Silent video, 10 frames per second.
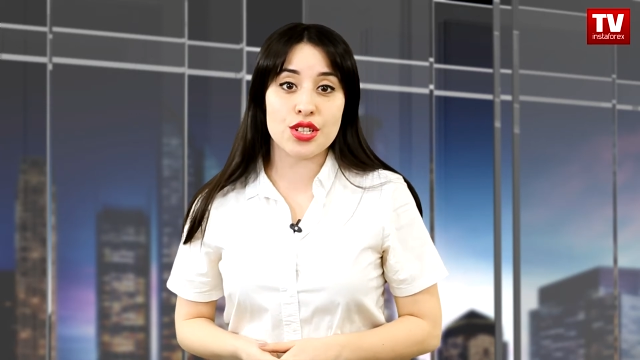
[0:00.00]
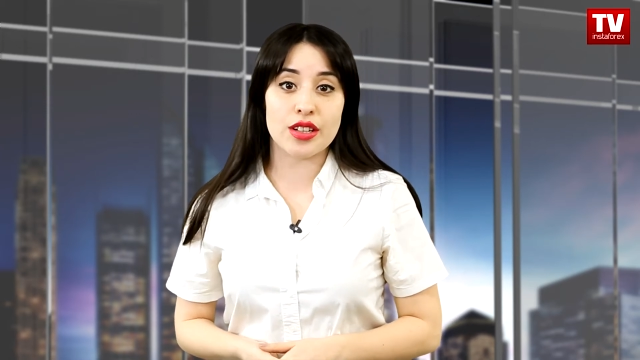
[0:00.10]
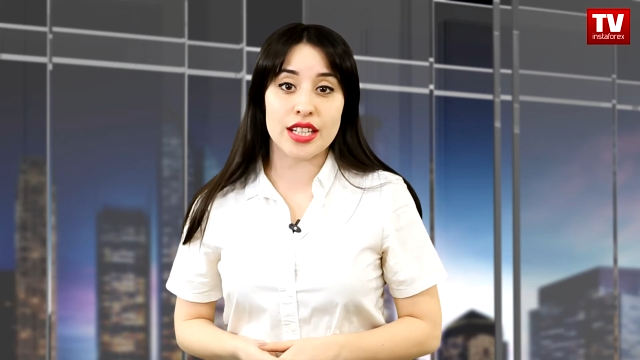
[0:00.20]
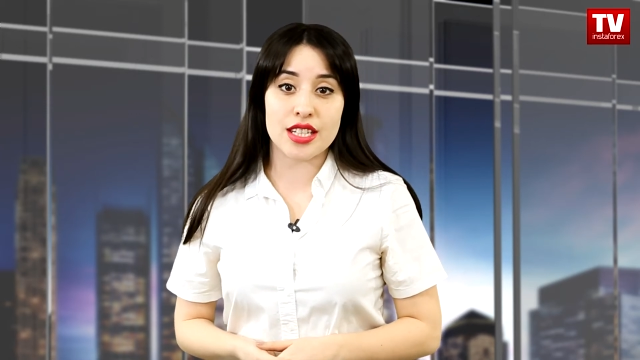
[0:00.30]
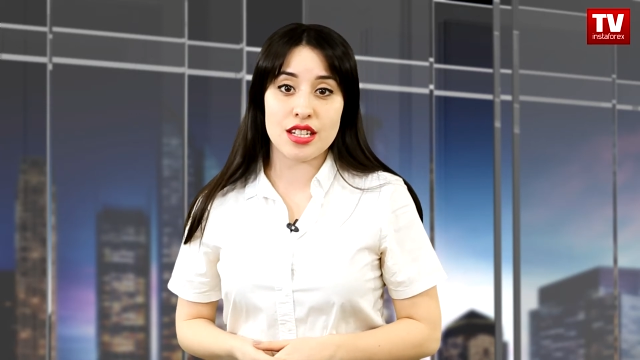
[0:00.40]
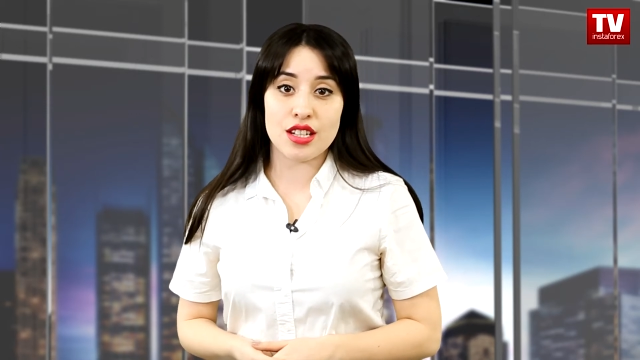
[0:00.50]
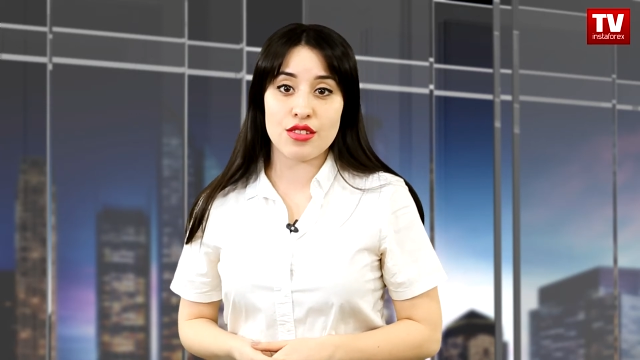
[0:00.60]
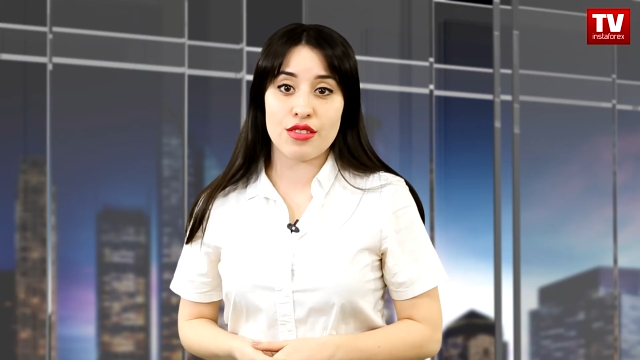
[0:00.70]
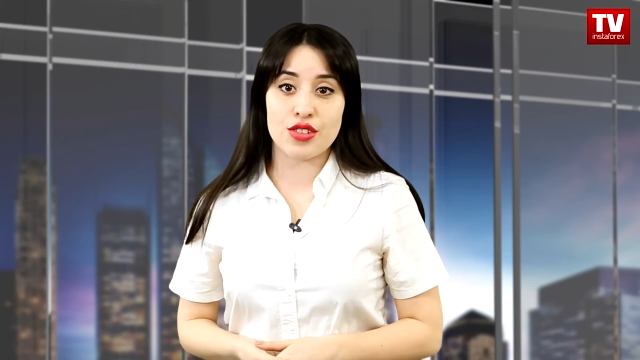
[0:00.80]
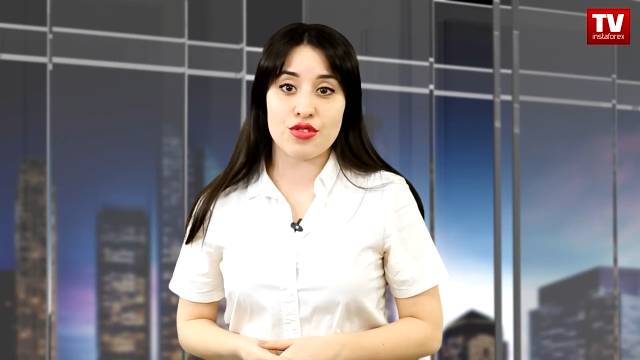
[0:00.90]
to
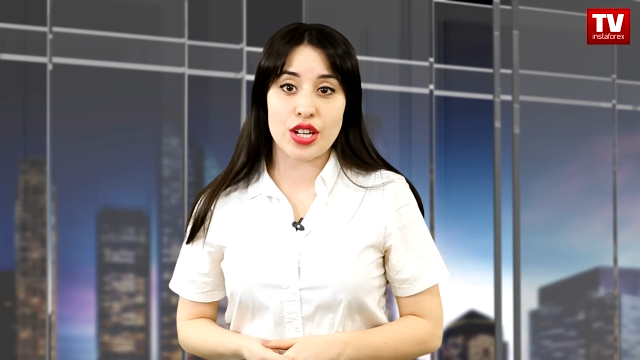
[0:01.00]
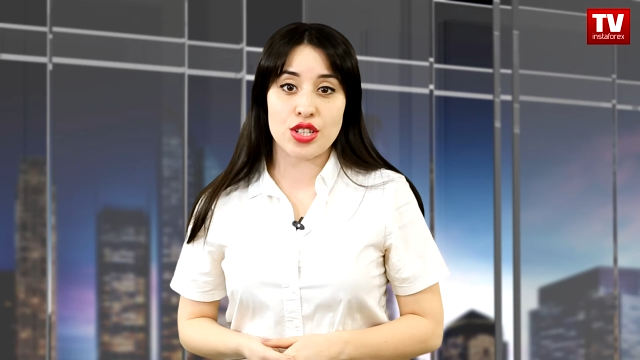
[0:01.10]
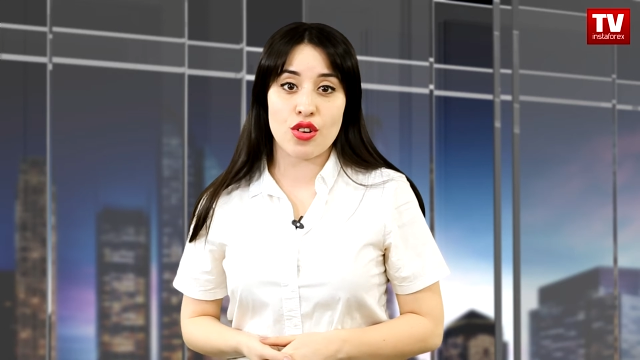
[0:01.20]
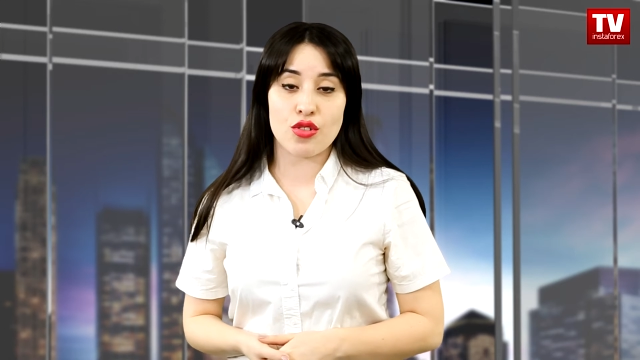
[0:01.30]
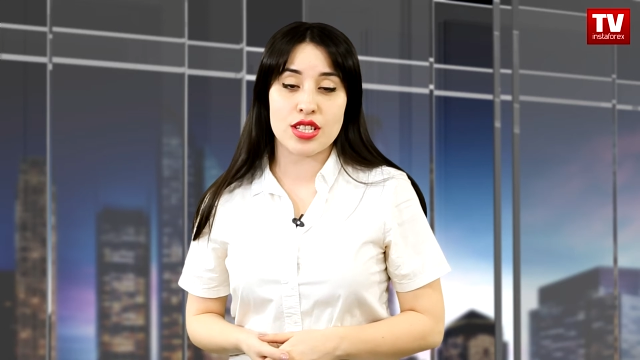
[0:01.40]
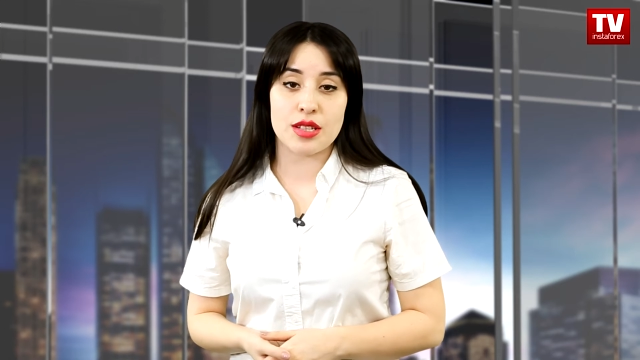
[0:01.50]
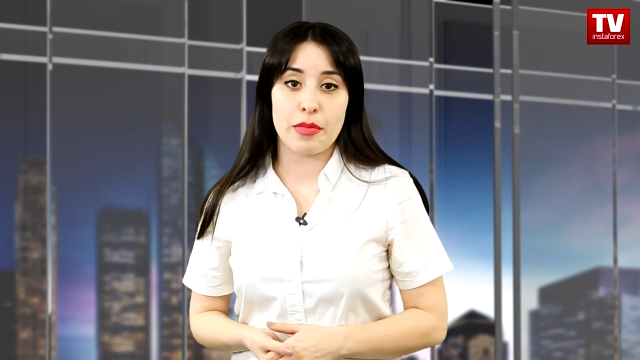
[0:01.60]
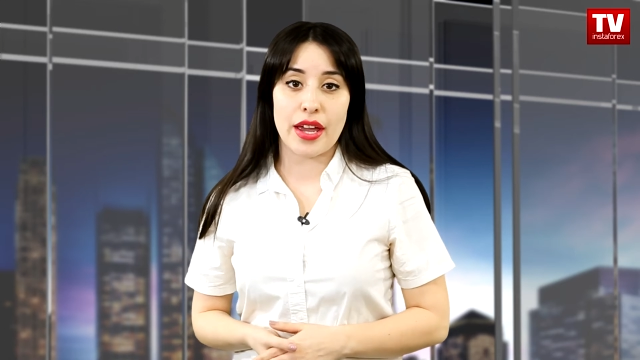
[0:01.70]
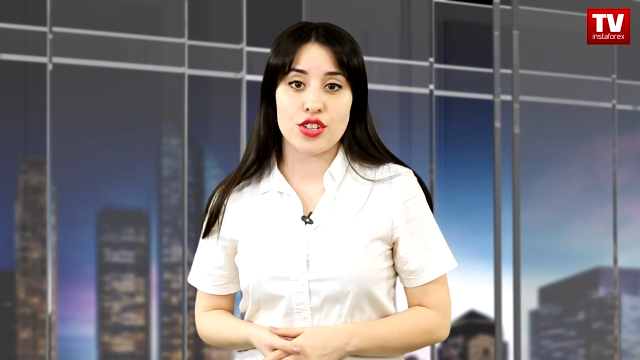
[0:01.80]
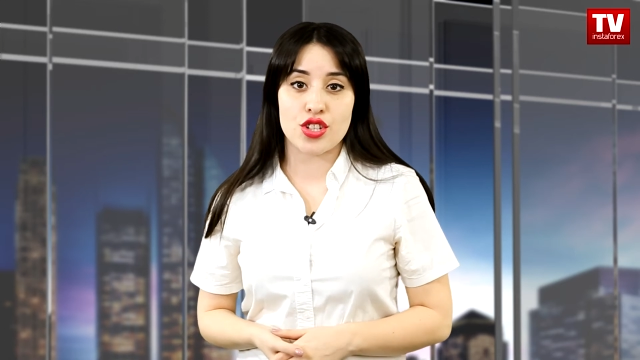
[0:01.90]
continue the trade talks
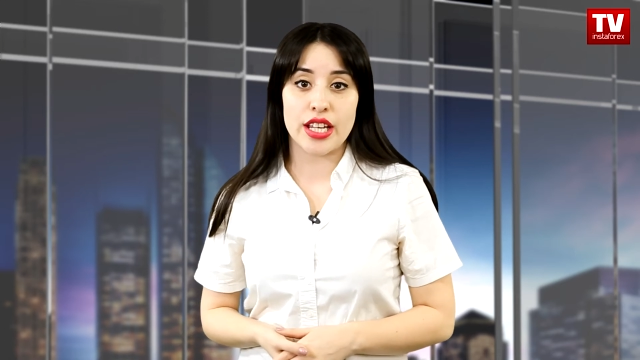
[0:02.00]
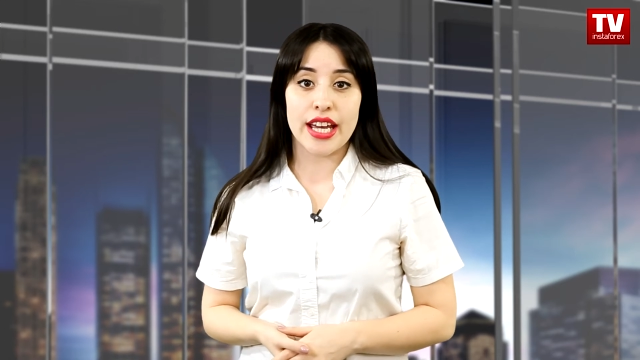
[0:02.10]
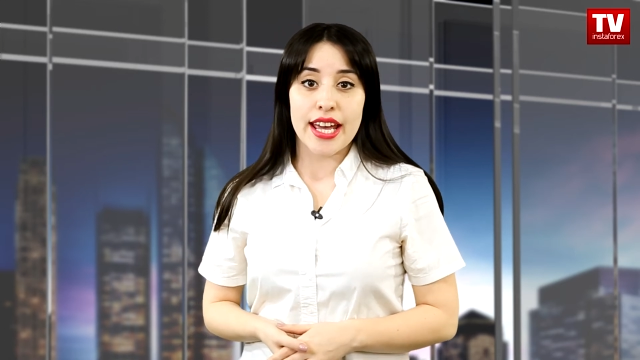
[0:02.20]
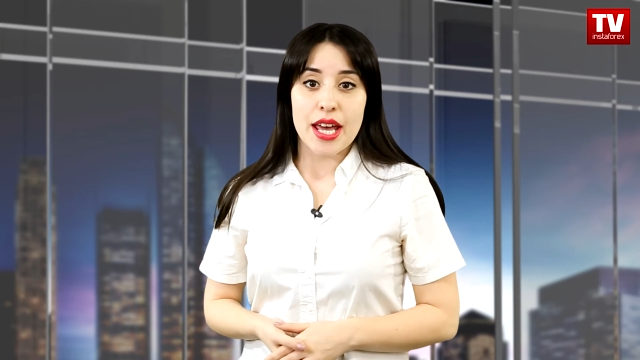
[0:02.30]
in Beijing.